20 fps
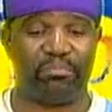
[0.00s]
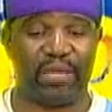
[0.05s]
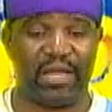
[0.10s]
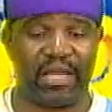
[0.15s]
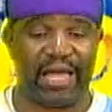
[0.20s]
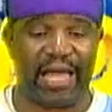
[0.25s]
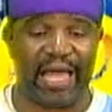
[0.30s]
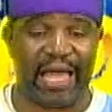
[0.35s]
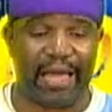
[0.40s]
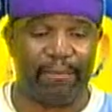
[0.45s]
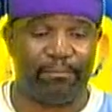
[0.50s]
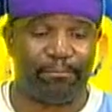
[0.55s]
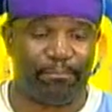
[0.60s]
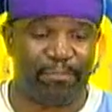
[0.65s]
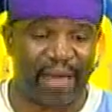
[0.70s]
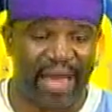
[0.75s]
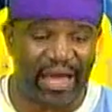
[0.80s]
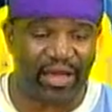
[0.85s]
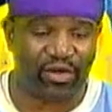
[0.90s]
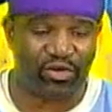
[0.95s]
milliamp
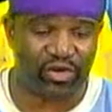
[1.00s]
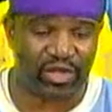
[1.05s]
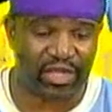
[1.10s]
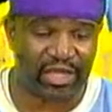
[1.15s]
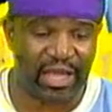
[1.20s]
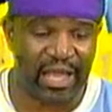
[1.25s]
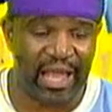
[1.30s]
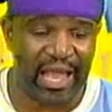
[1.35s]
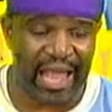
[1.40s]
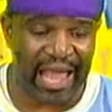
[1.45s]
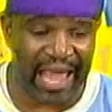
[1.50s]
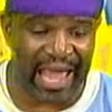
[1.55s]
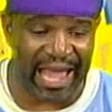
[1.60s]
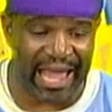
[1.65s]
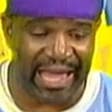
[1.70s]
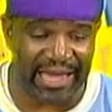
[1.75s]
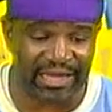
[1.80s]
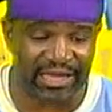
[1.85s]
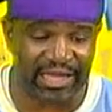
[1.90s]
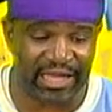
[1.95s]
battery,
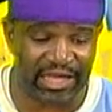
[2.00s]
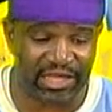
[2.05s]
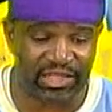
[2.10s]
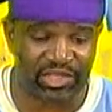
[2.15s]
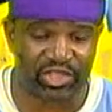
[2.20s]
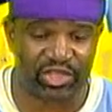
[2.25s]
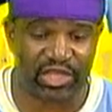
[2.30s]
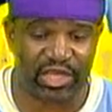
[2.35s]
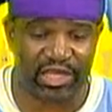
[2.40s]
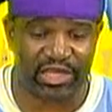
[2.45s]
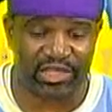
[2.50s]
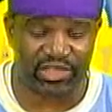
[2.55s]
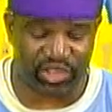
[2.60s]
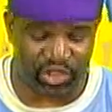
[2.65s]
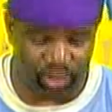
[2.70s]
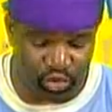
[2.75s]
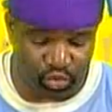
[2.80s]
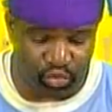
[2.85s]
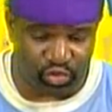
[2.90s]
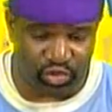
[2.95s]
and it is
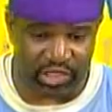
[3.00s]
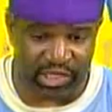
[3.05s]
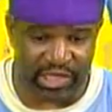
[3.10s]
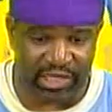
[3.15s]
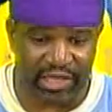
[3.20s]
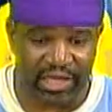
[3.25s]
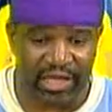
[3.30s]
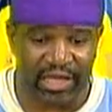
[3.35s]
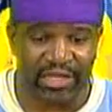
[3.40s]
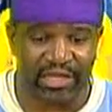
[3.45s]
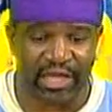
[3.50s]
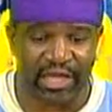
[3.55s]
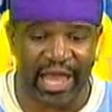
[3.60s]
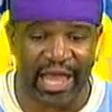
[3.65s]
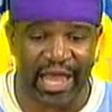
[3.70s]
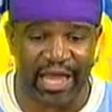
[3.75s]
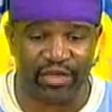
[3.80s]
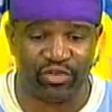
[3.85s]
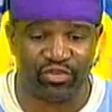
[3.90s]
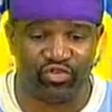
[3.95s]
using
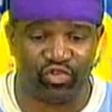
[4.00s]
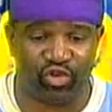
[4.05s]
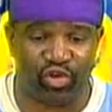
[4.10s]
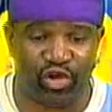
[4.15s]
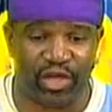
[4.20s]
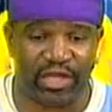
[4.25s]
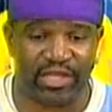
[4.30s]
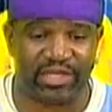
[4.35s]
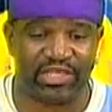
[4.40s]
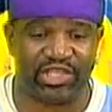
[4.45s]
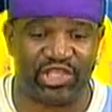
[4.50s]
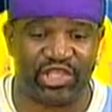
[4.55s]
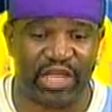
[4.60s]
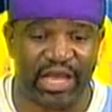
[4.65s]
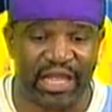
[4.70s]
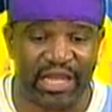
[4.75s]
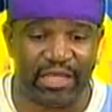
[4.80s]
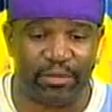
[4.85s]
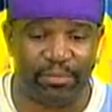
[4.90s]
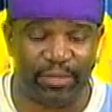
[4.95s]
Android
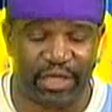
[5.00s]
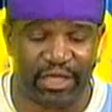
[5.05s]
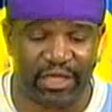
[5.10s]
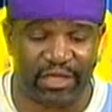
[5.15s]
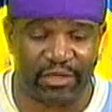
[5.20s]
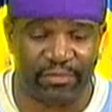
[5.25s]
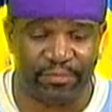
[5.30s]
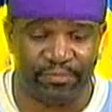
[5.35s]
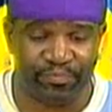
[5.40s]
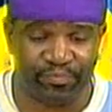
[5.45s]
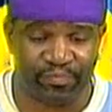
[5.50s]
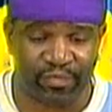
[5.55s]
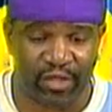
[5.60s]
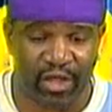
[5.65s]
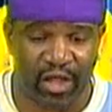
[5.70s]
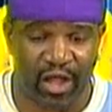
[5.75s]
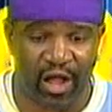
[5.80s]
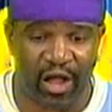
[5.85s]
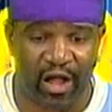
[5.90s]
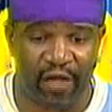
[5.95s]
Jelly Bean
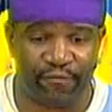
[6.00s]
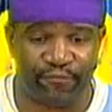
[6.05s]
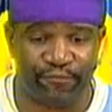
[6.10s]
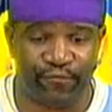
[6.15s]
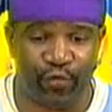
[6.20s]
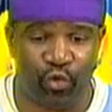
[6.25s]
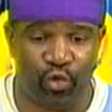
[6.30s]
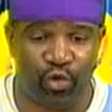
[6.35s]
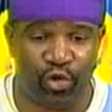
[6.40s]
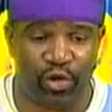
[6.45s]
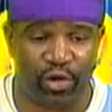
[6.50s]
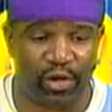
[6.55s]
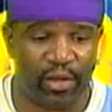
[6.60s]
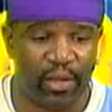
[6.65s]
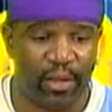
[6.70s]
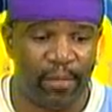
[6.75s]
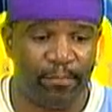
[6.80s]
4.1,